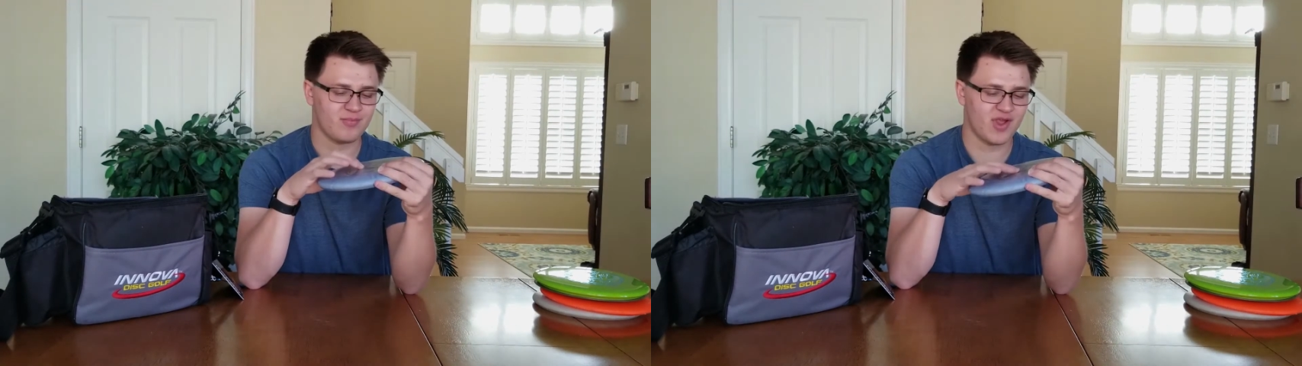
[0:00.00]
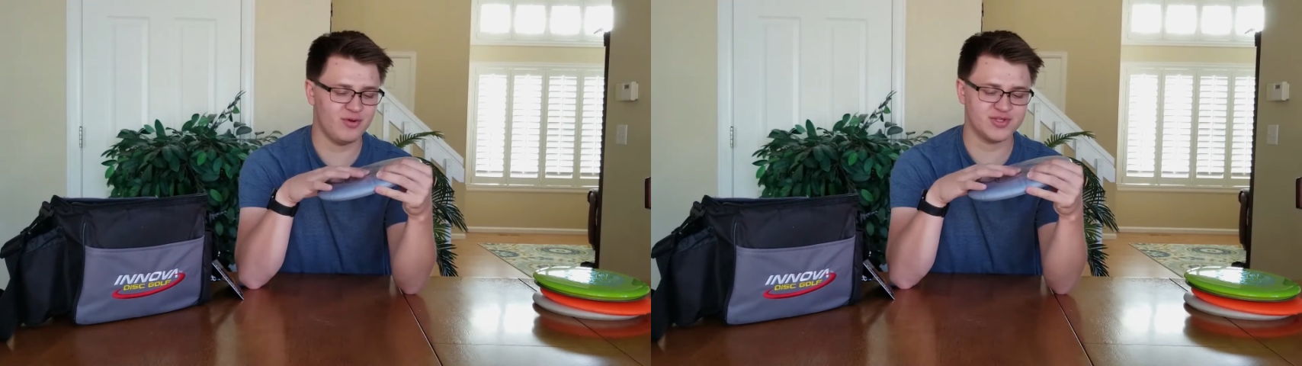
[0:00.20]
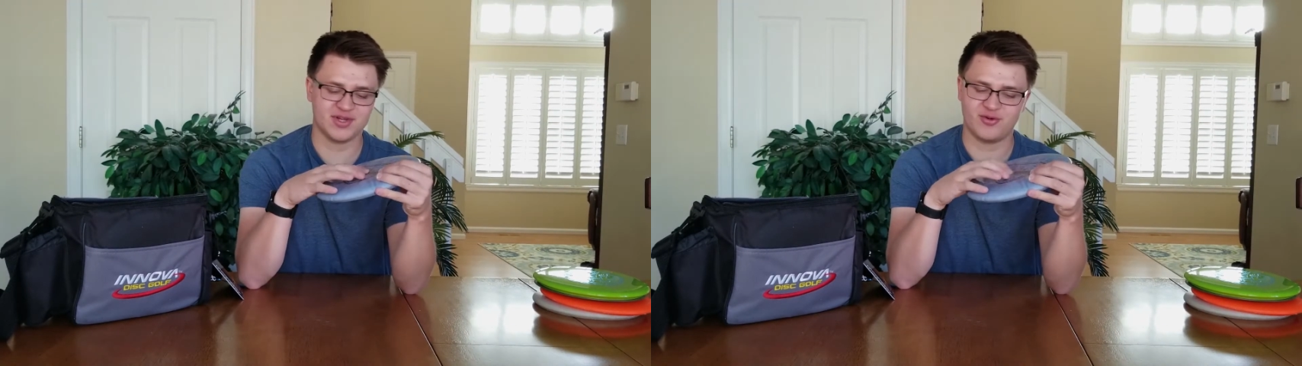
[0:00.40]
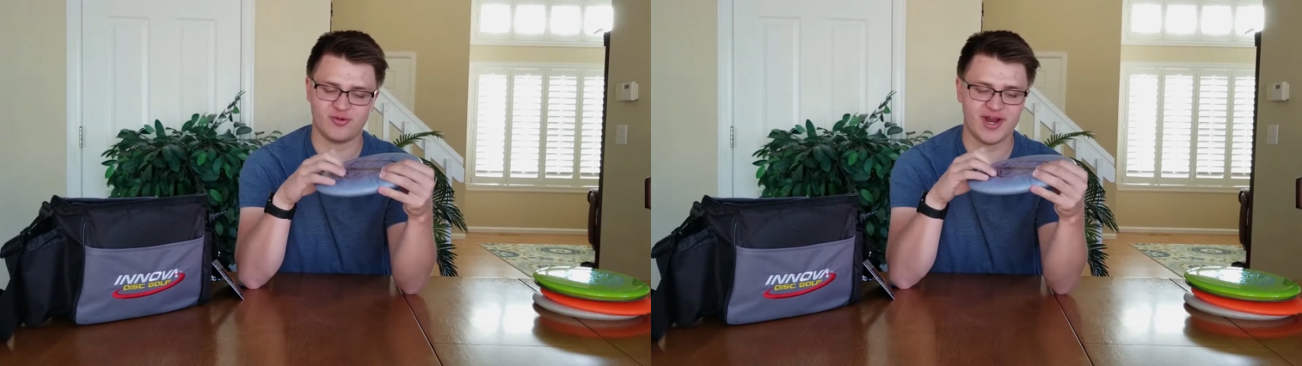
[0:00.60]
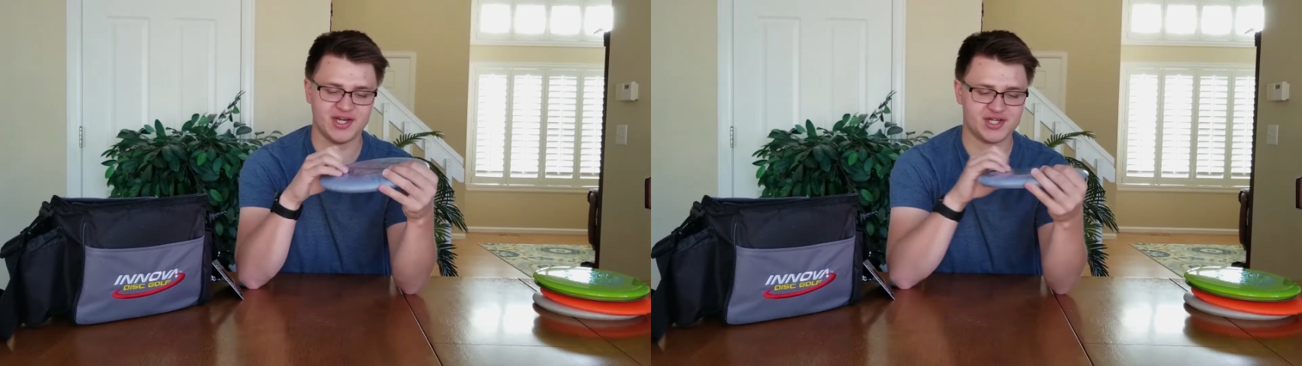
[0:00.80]
It was in
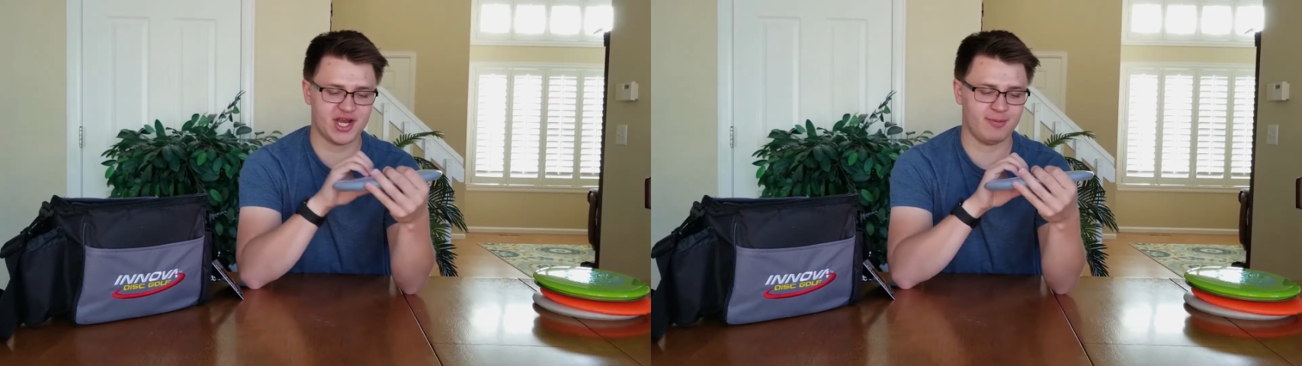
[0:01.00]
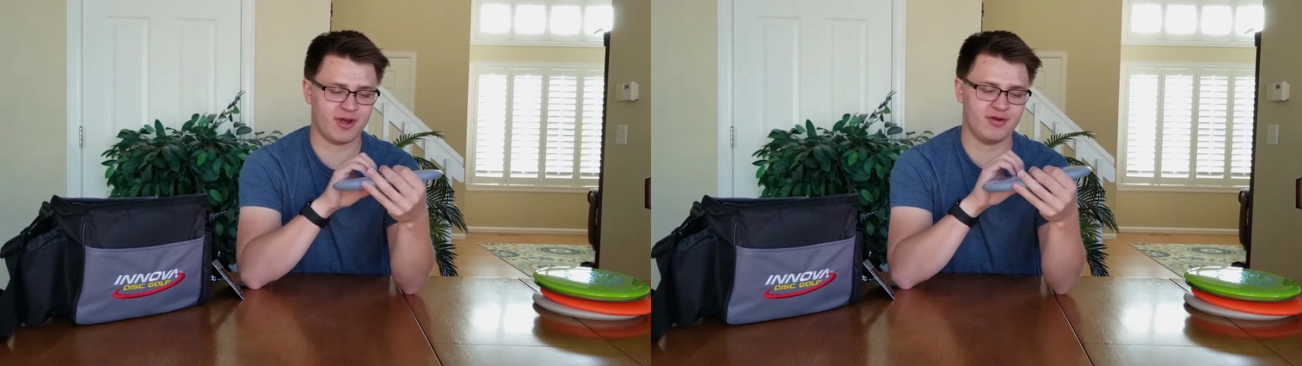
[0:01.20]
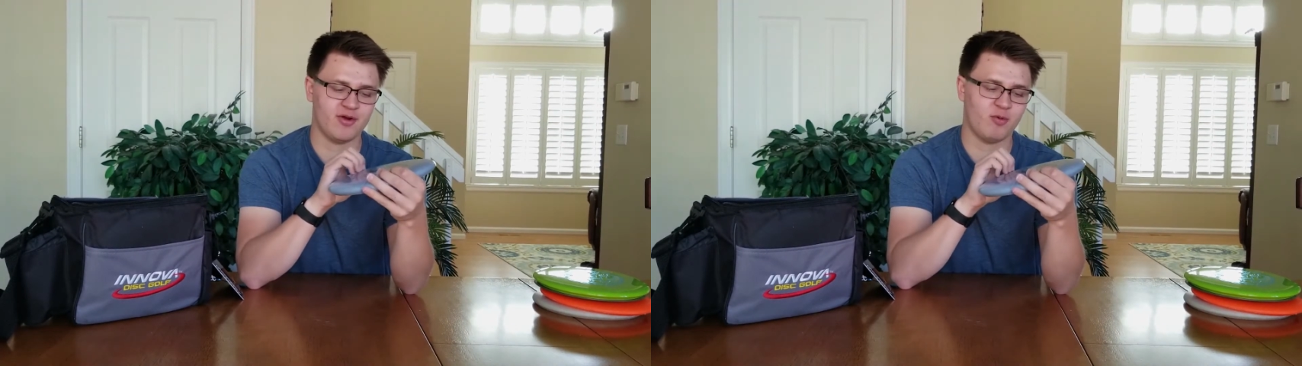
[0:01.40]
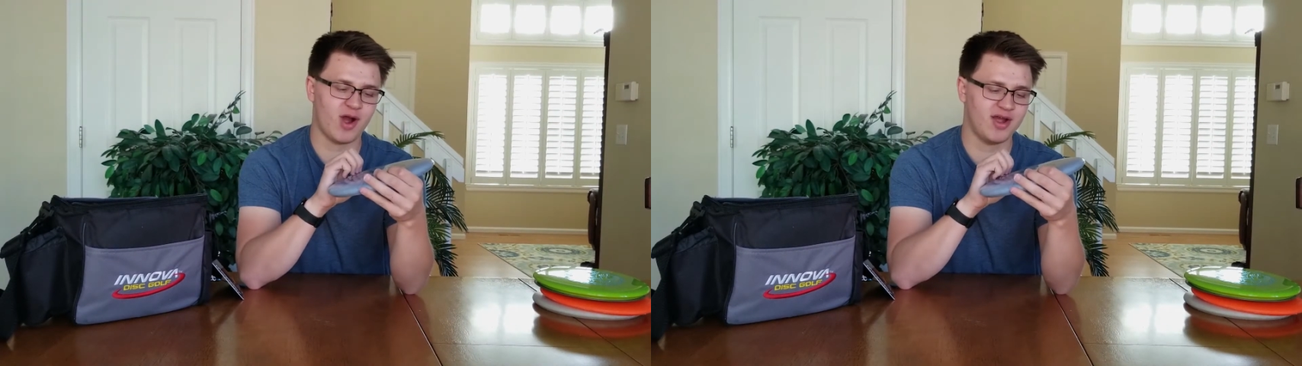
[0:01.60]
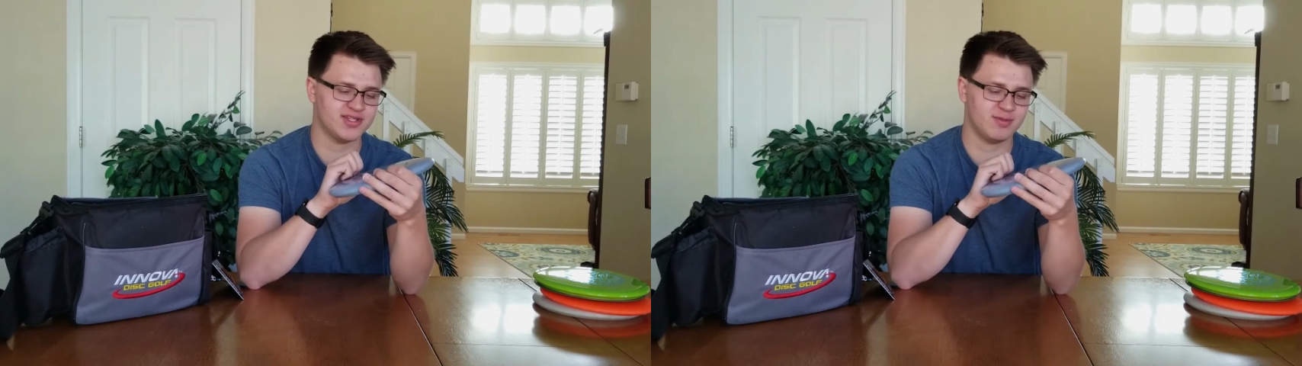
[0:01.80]
great shape. I don't know
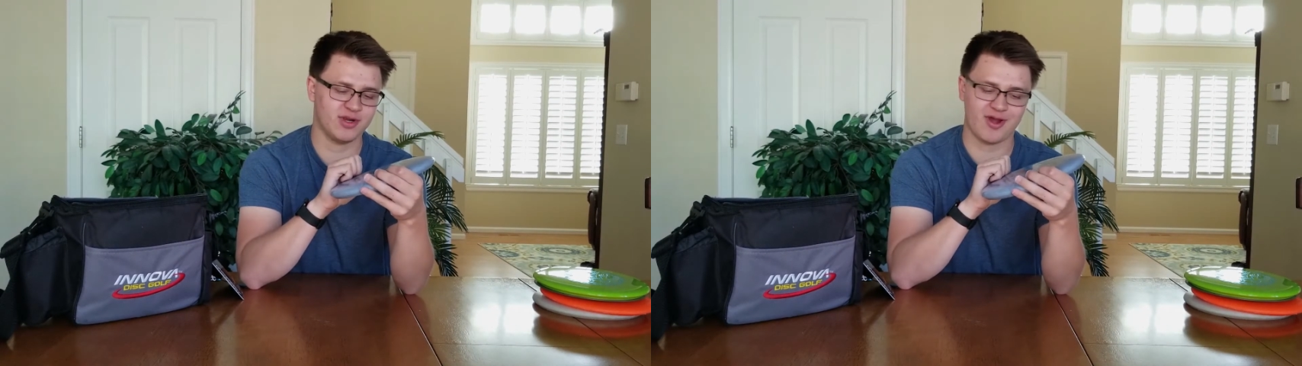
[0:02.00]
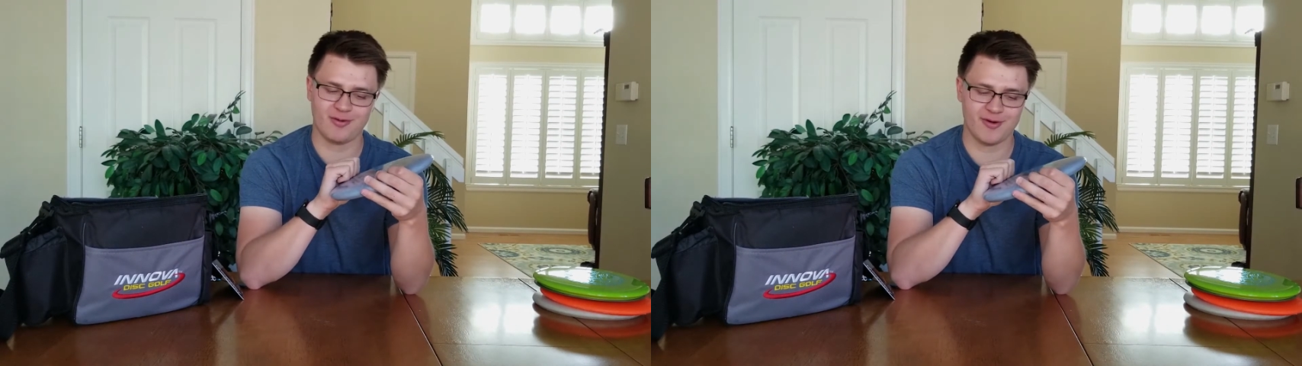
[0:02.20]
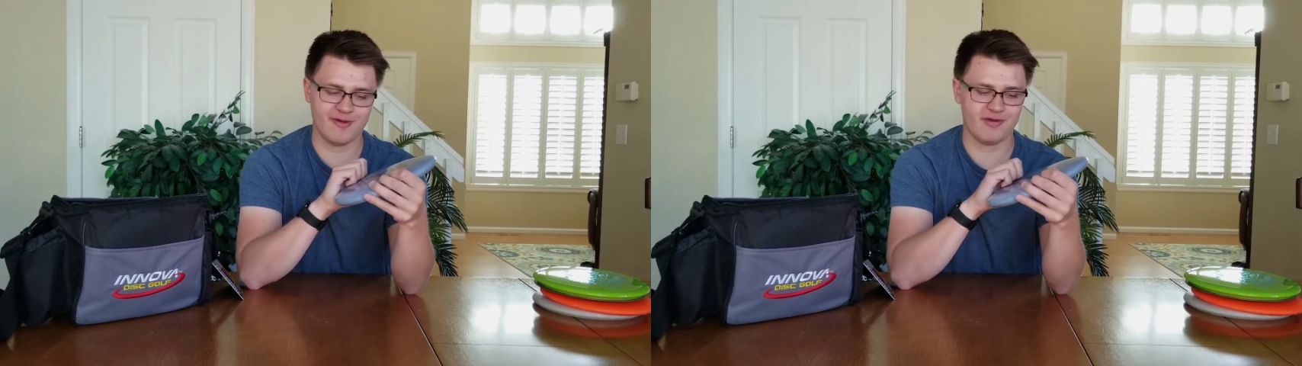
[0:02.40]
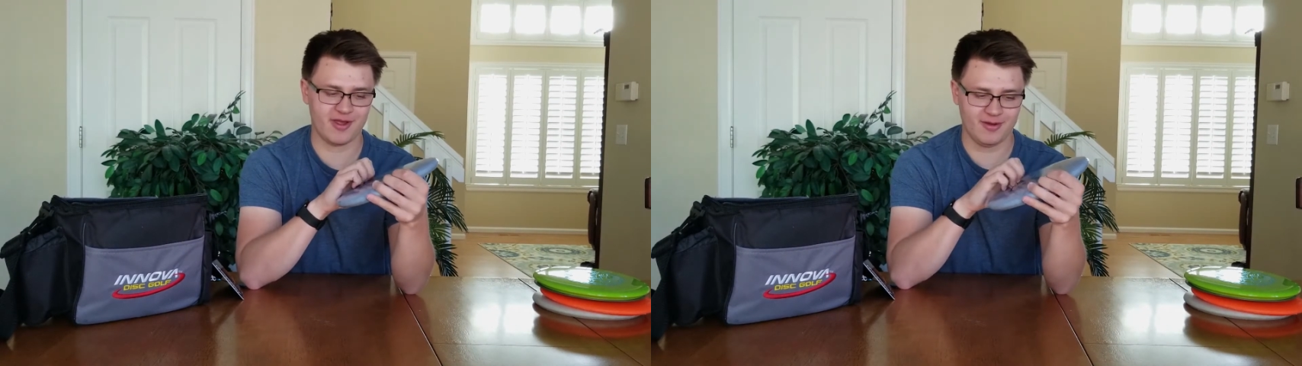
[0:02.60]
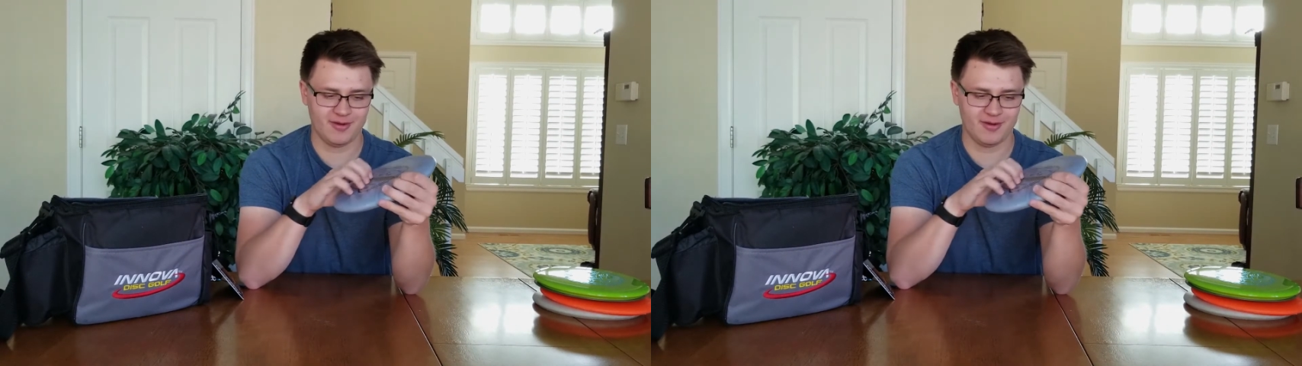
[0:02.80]
why someone got rid of it,